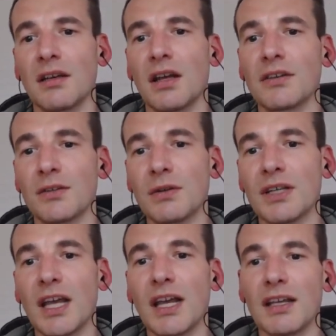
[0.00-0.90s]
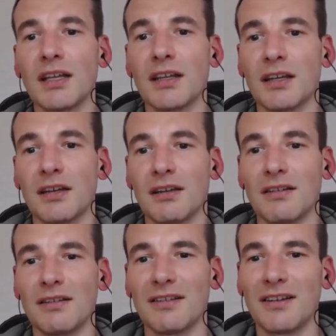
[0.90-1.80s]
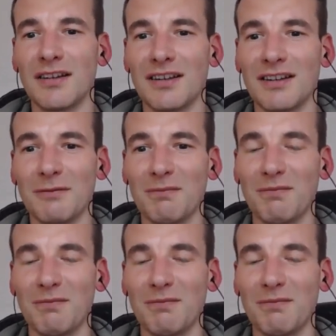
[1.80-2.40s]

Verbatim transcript: and doing that in a uh,